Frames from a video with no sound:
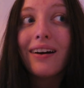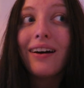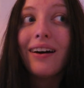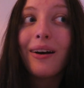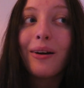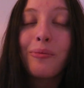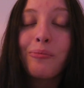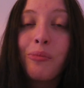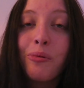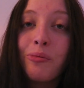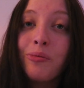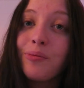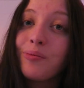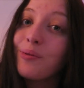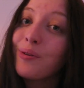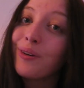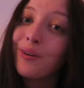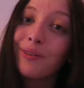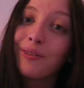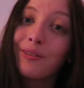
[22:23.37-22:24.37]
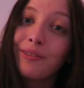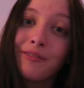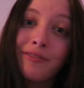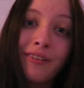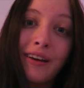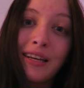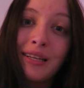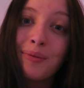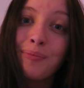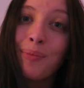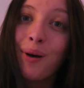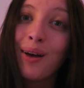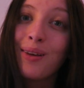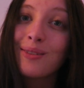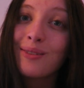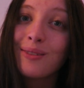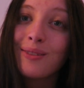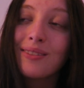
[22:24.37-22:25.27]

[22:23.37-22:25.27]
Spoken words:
I'm probably putting on a face mask